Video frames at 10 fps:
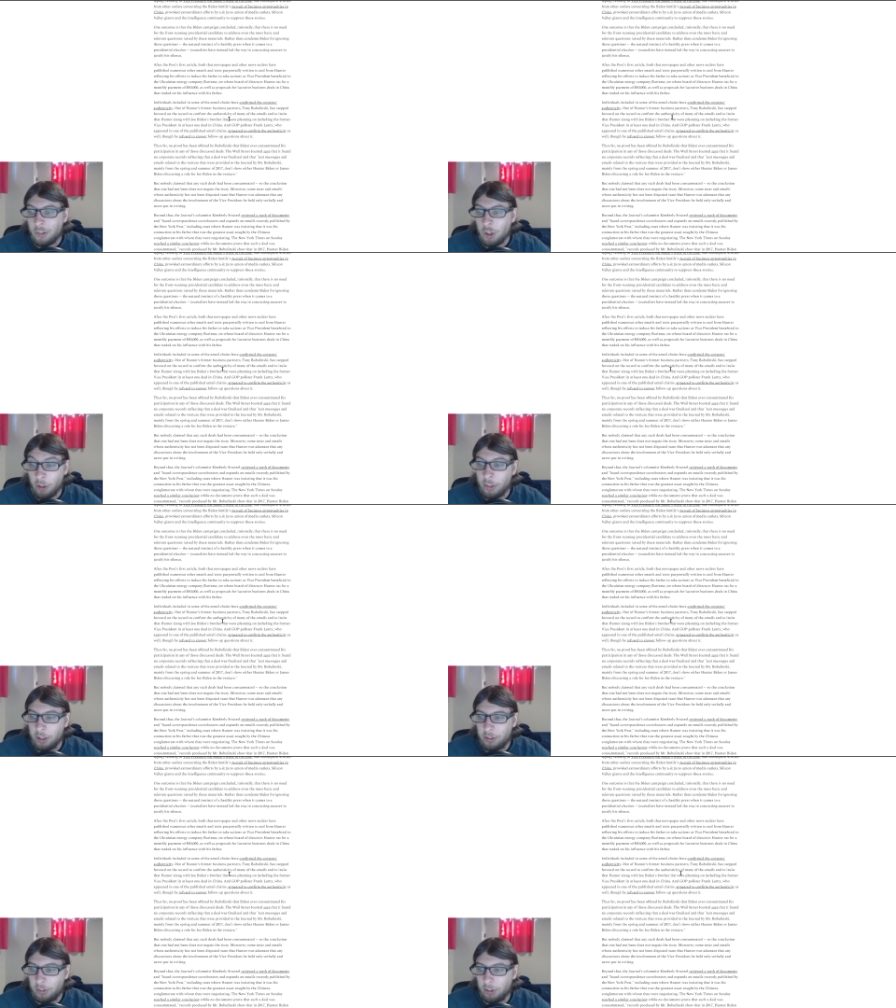the
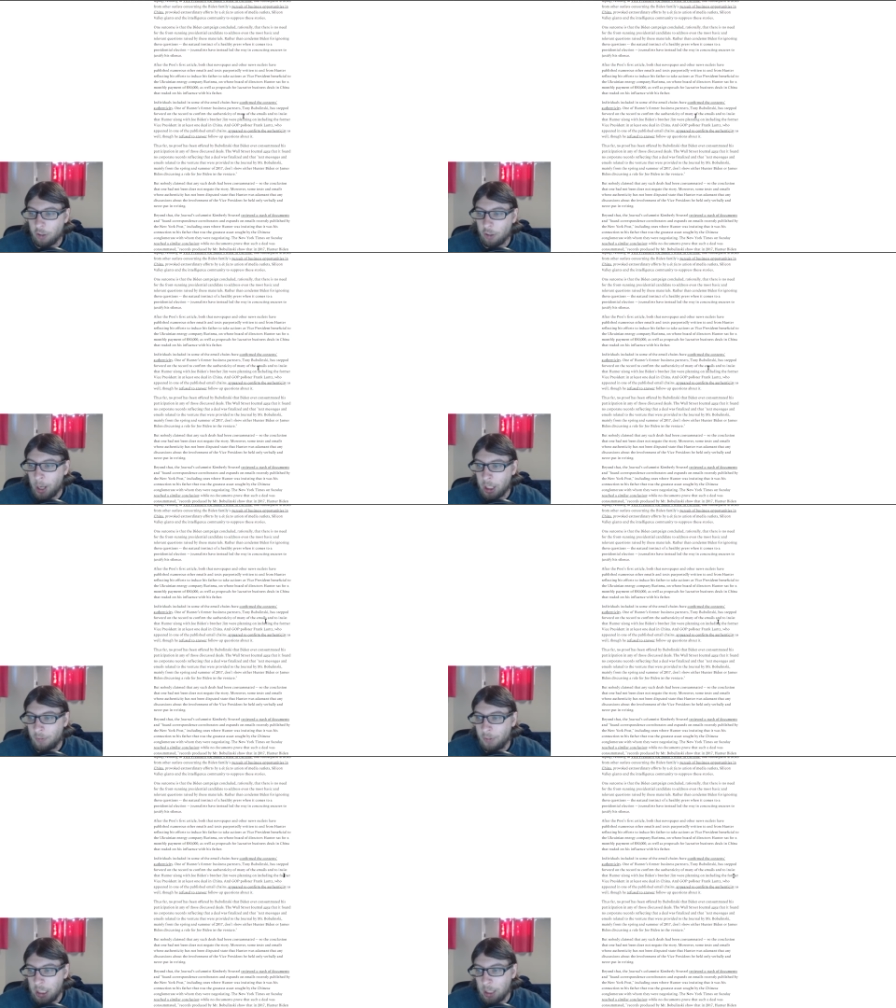authenticity of
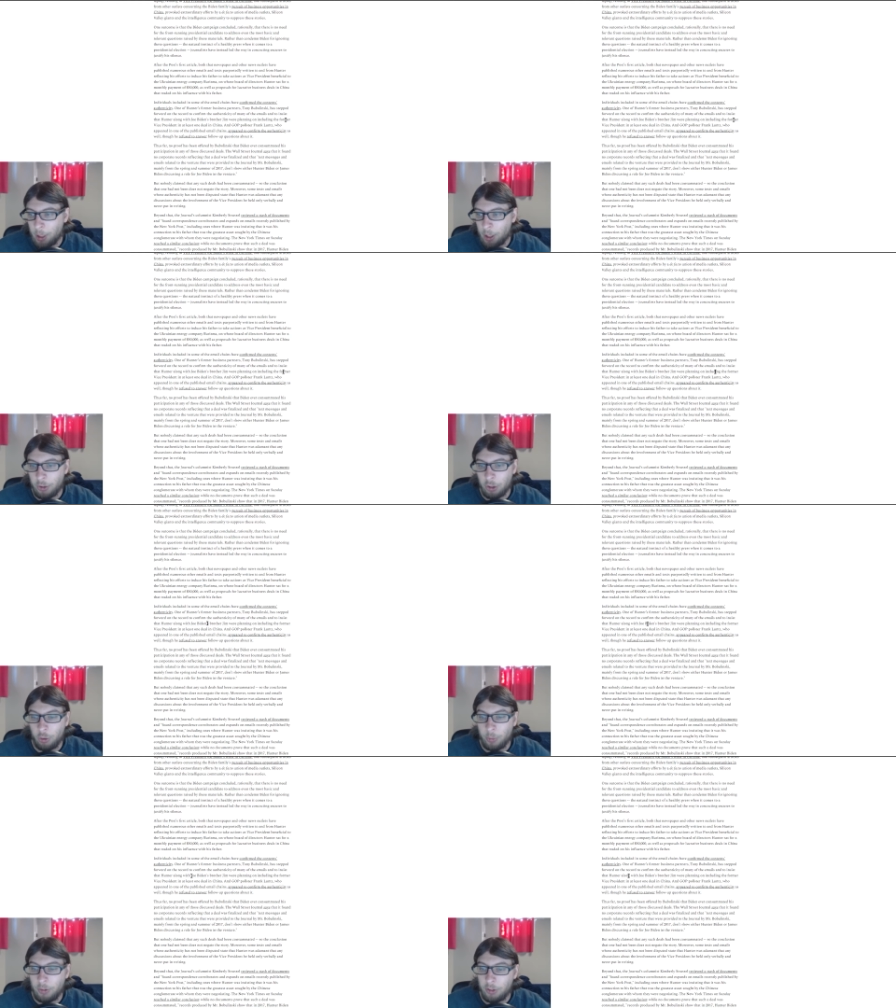many of the emails and
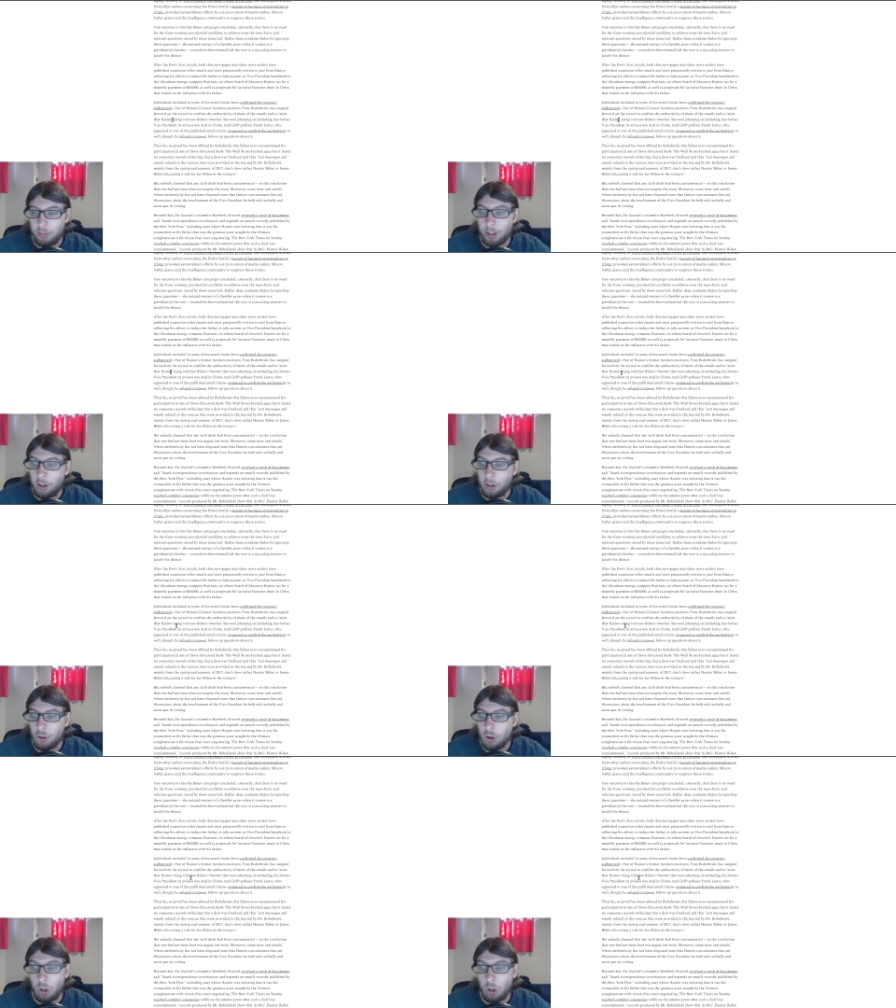to insist that Hunter,